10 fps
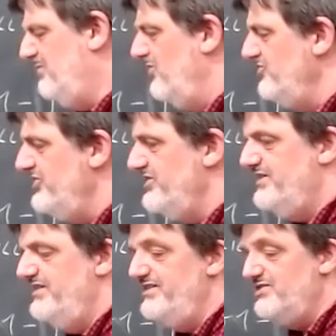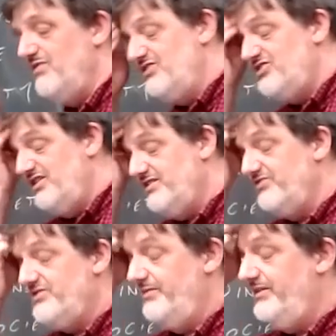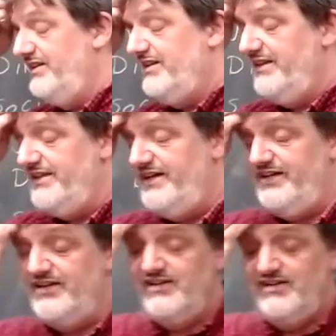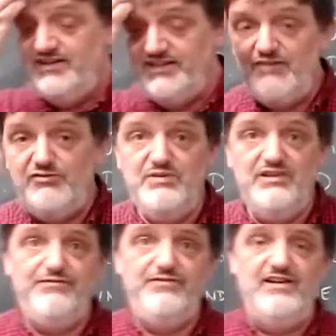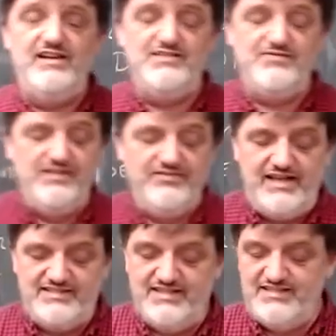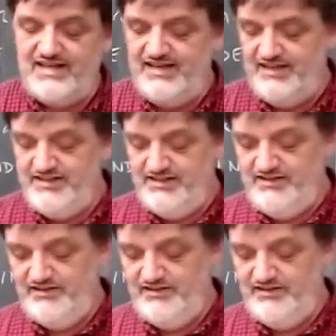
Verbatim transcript: approaches to these questions or something like that. And that would be the philosophy of that society.